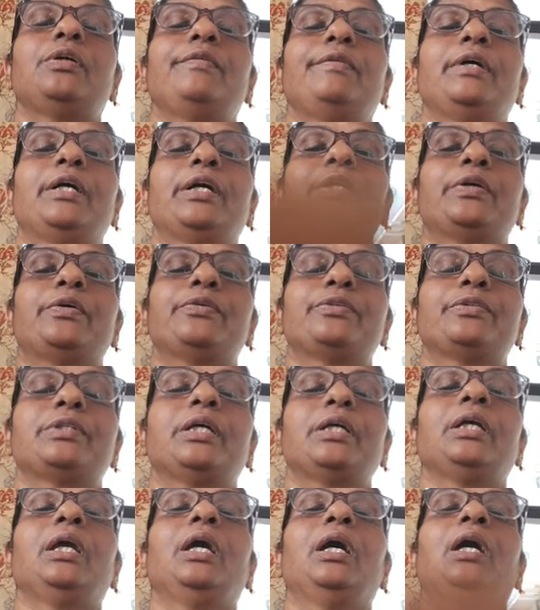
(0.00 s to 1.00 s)
we are
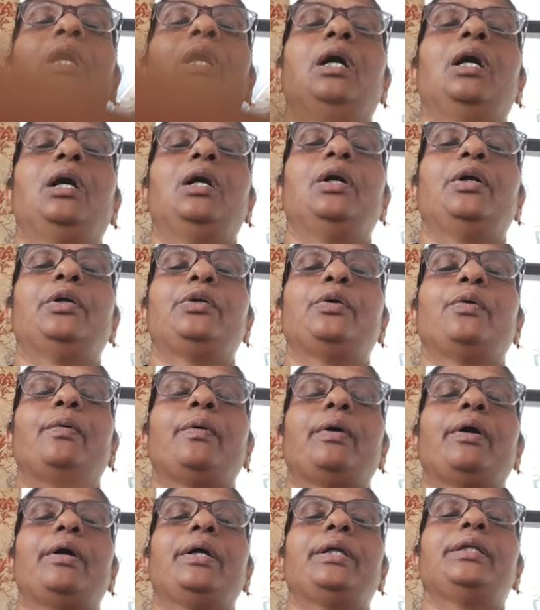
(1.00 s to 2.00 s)
using to
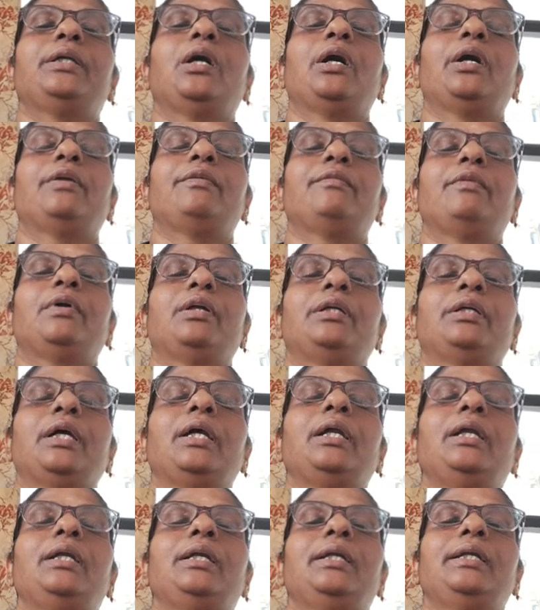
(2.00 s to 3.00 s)
avoid the
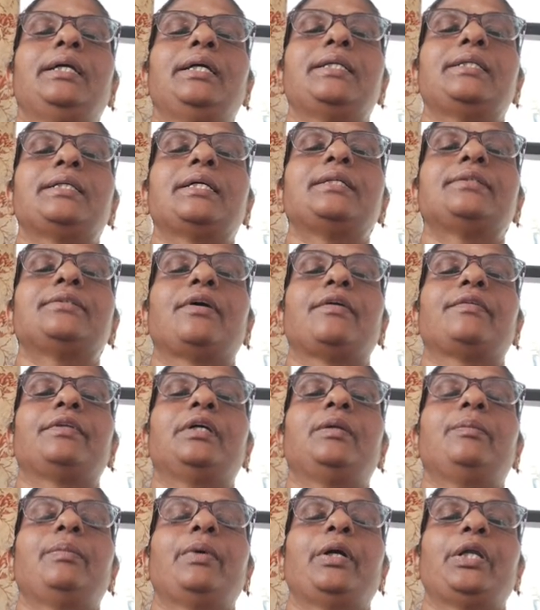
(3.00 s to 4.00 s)
unwanted details of
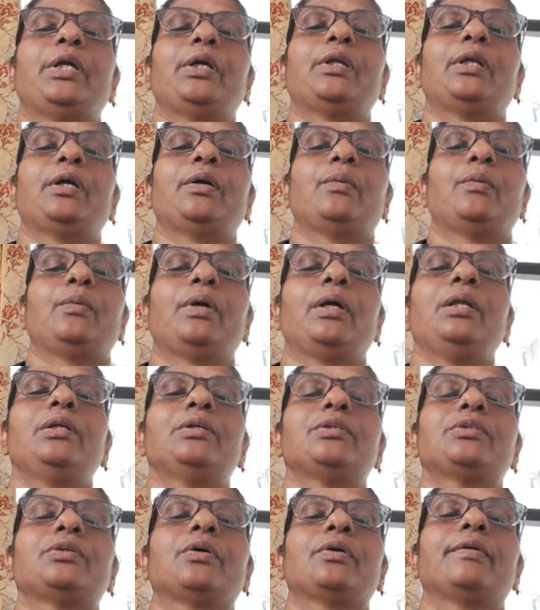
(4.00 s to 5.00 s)
that particular one.
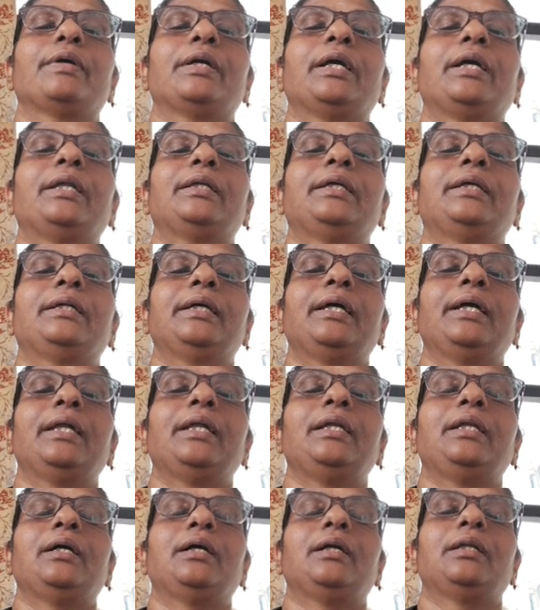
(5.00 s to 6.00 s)
So we can
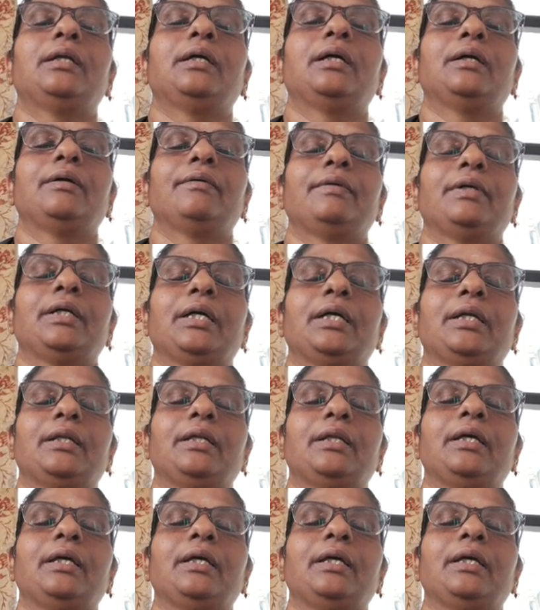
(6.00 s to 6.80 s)
inherit and we can